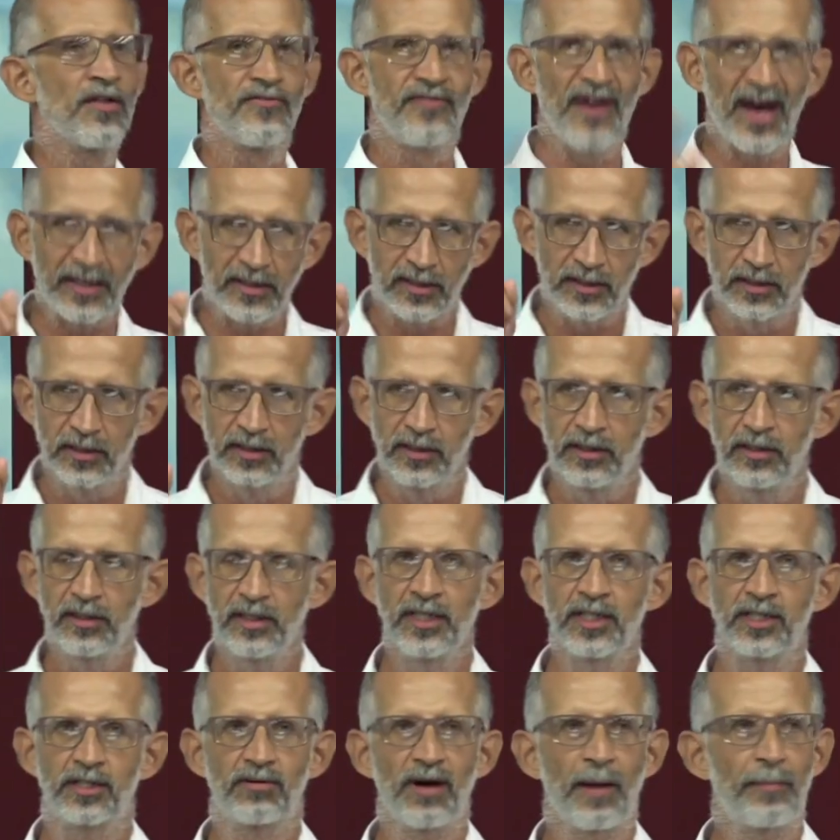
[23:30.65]
That
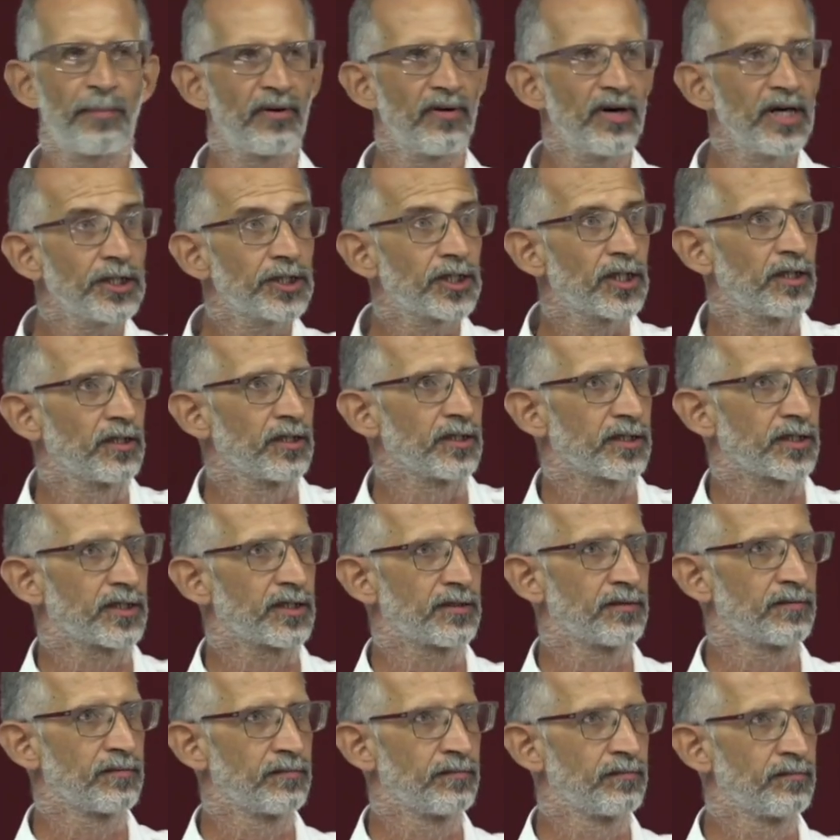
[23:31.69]
is
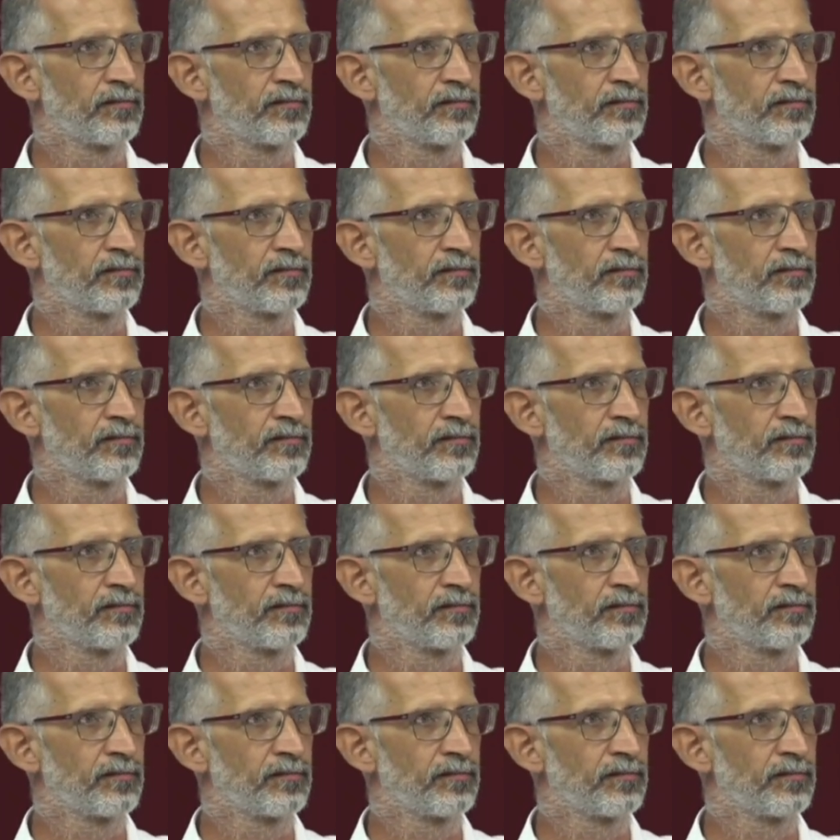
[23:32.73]
reparations.